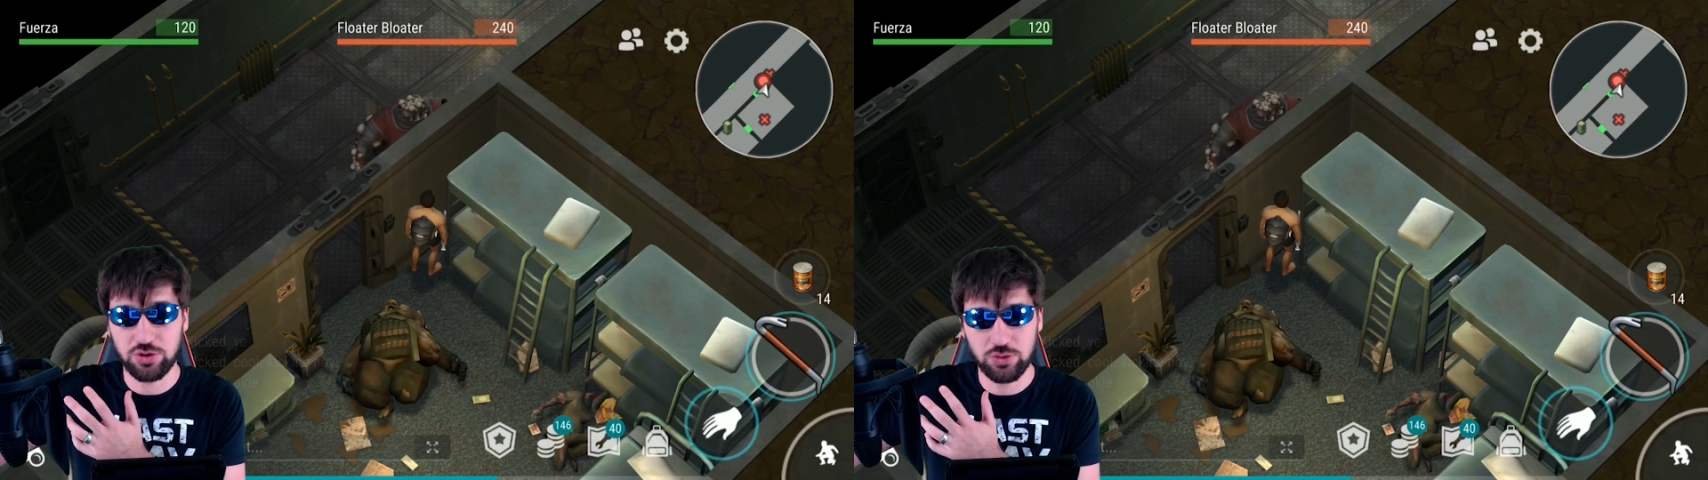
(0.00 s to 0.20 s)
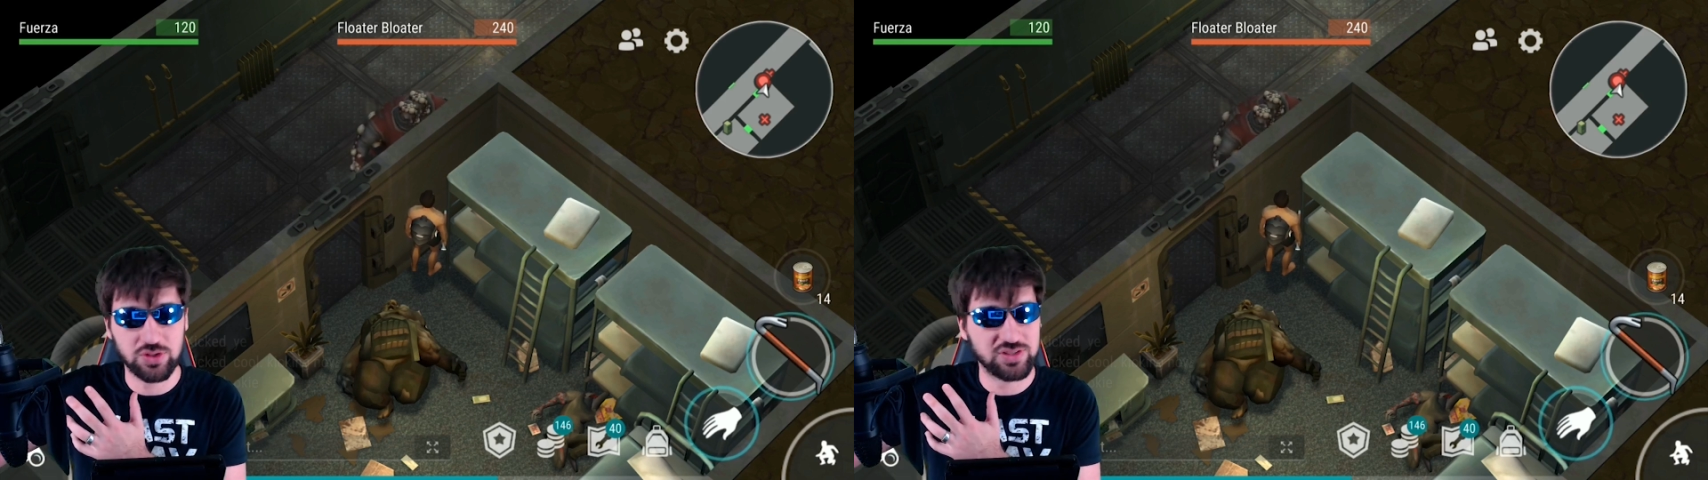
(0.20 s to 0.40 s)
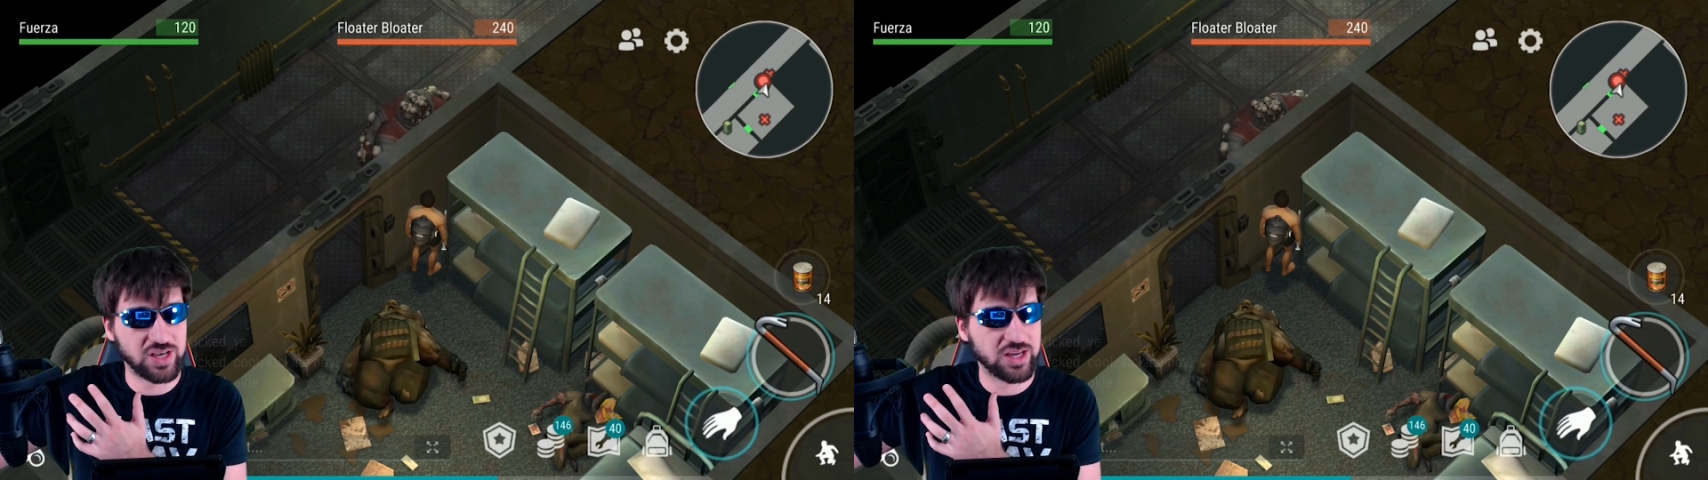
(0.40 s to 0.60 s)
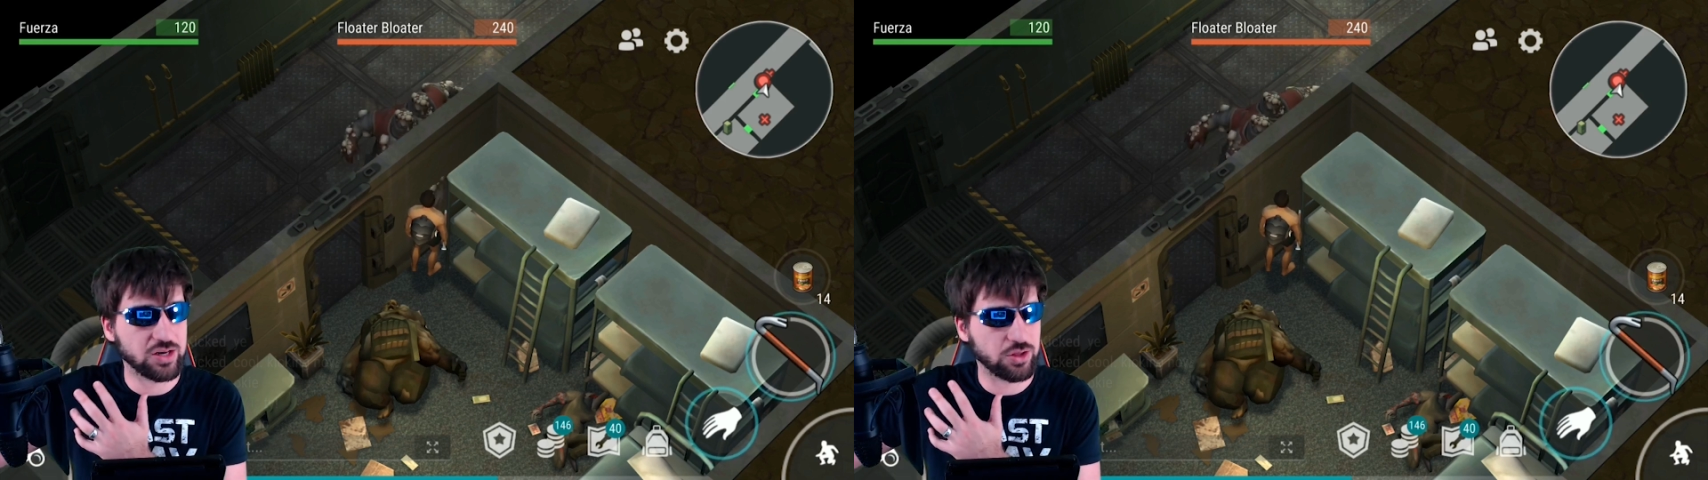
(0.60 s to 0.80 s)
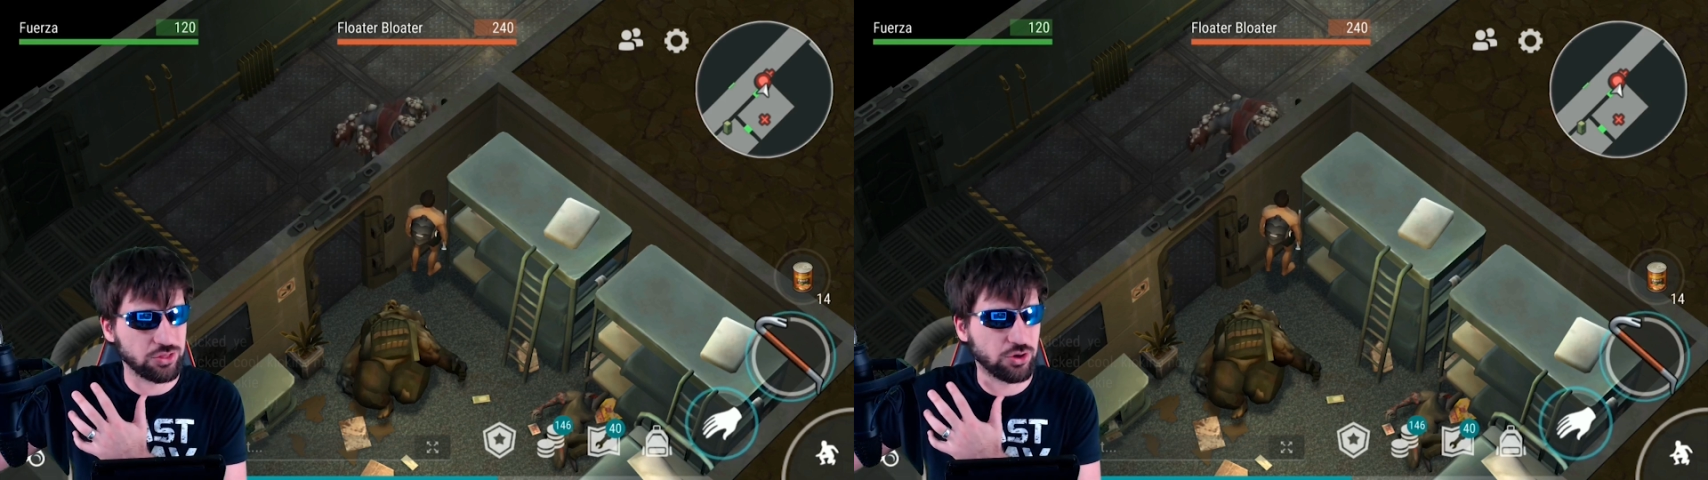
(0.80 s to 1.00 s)
do the
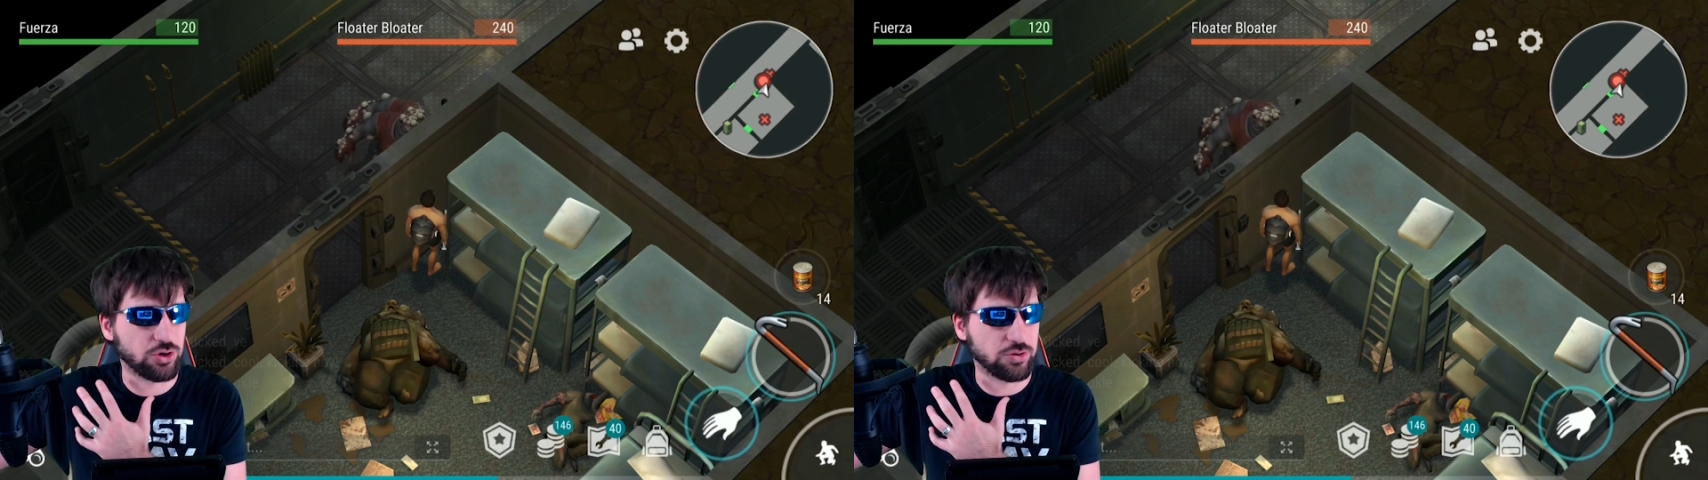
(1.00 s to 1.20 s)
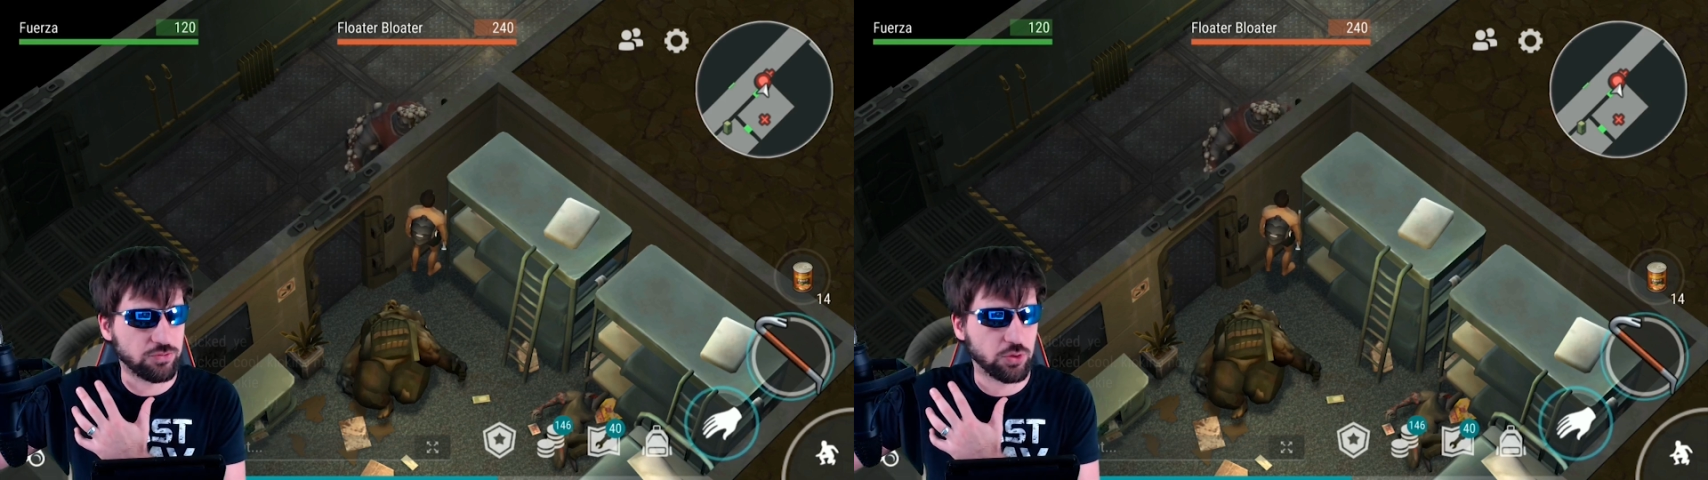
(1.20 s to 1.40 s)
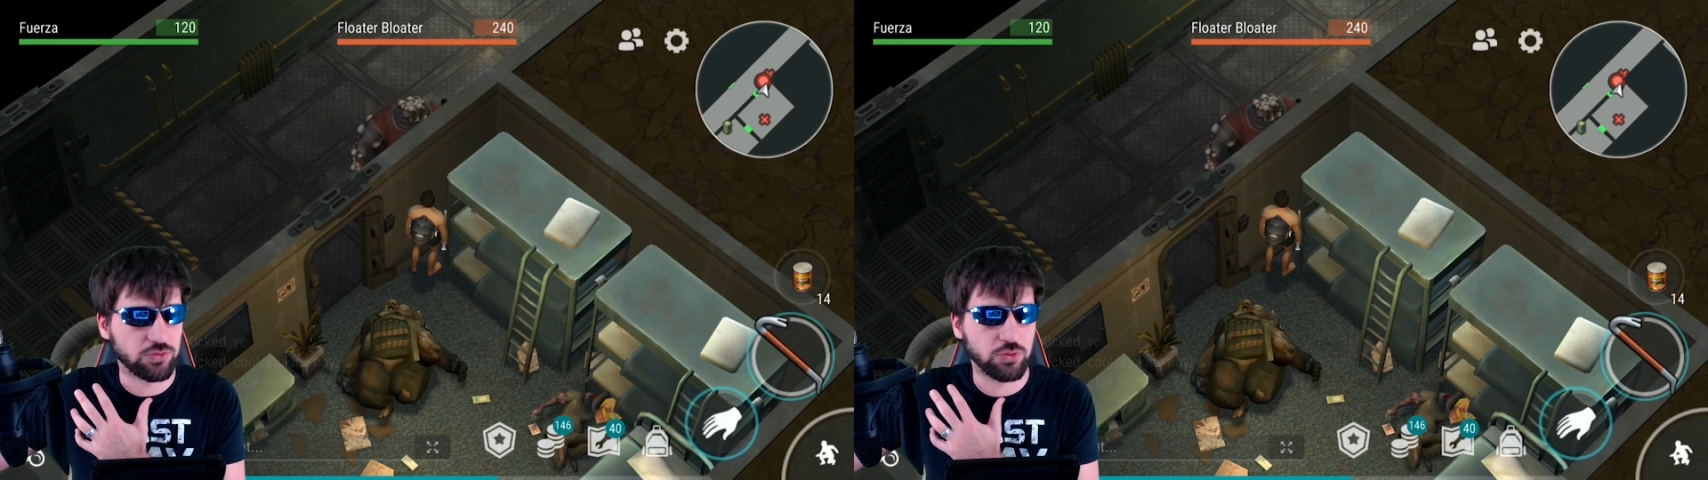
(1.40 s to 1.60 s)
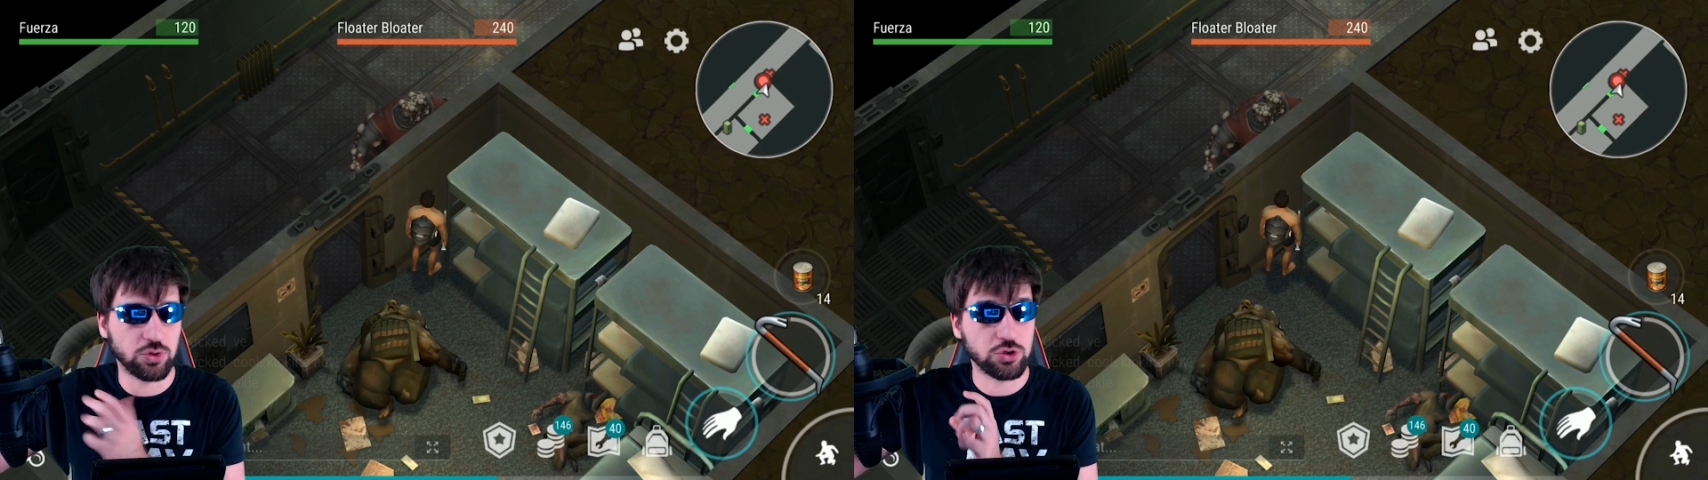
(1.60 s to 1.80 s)
2nd and 3rd and 4th floor,